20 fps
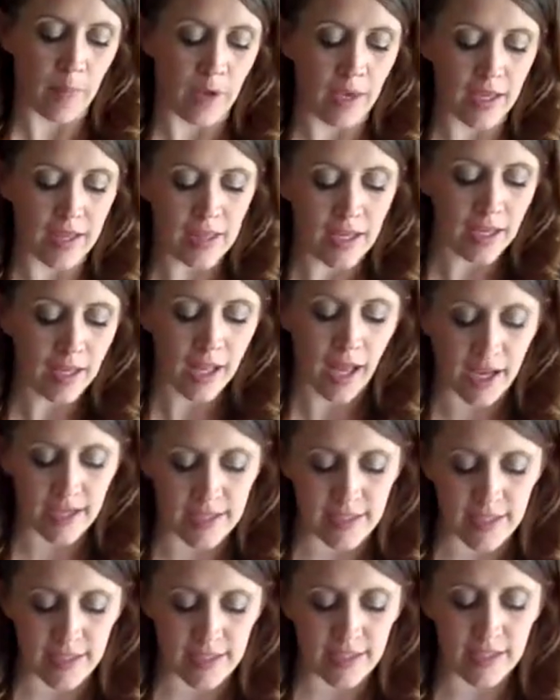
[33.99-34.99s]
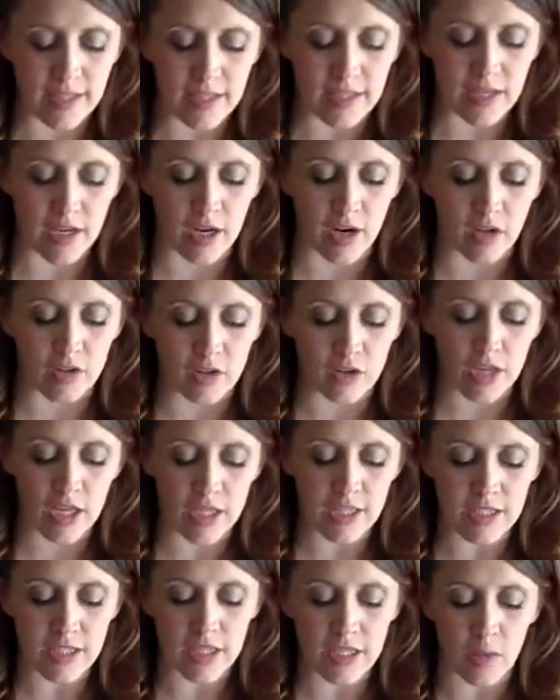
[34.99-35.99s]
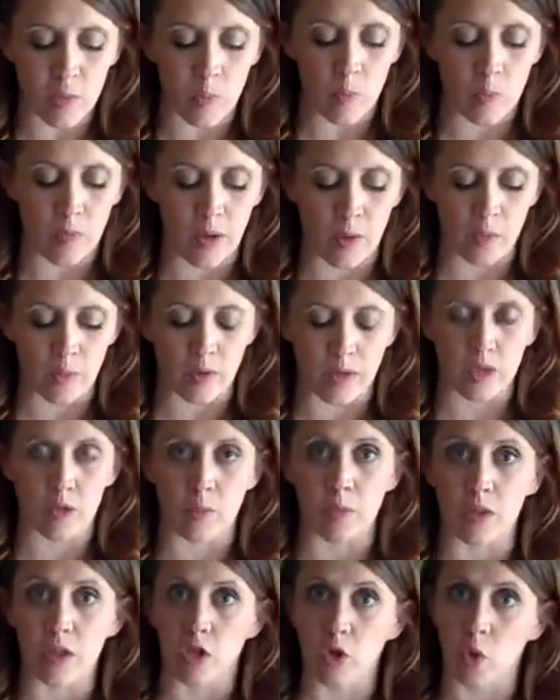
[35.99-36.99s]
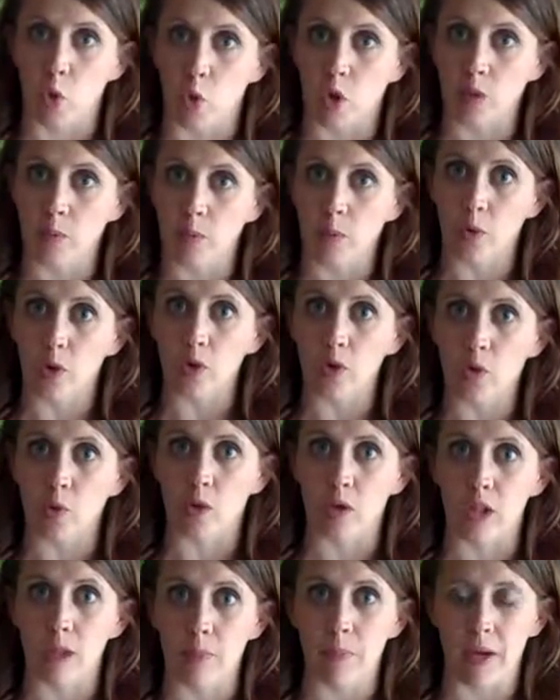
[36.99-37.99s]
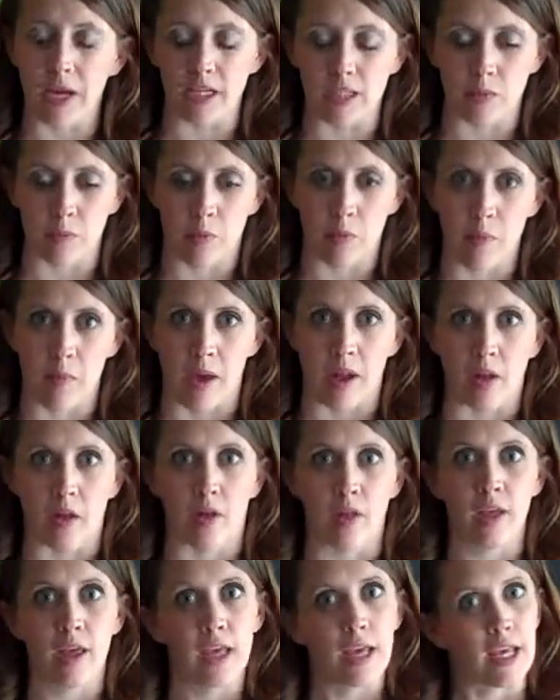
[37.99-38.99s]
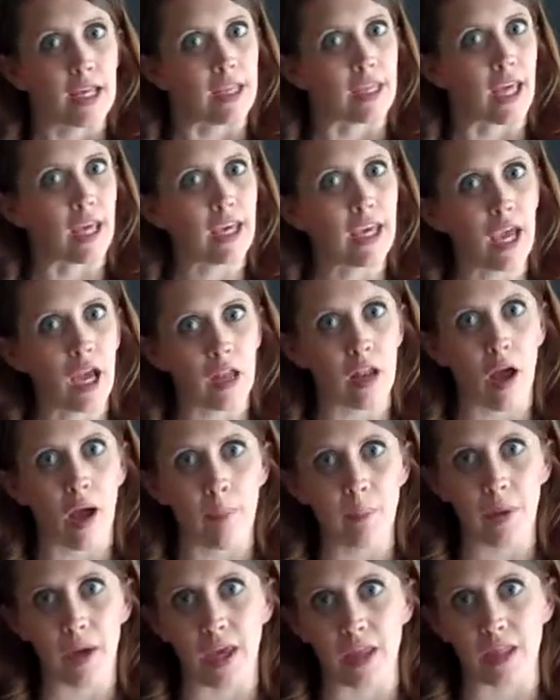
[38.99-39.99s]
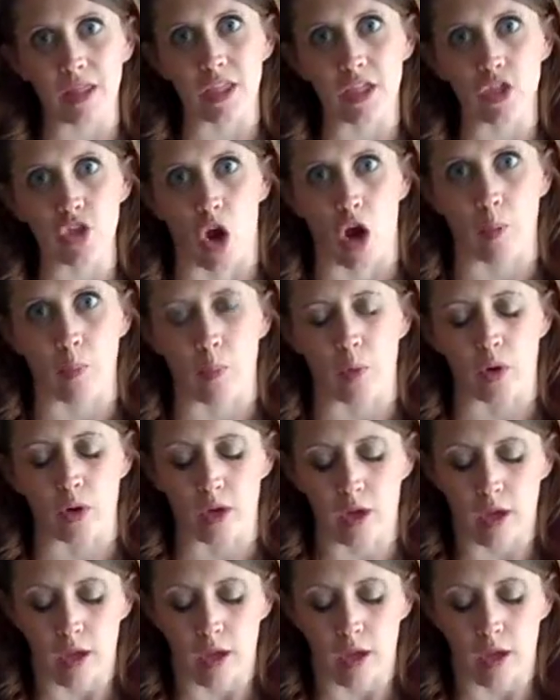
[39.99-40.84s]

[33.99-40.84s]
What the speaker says: In the classes, there are things that they will paint will either be the corkboard or the paintable metal. They cannot paint the chalkboard.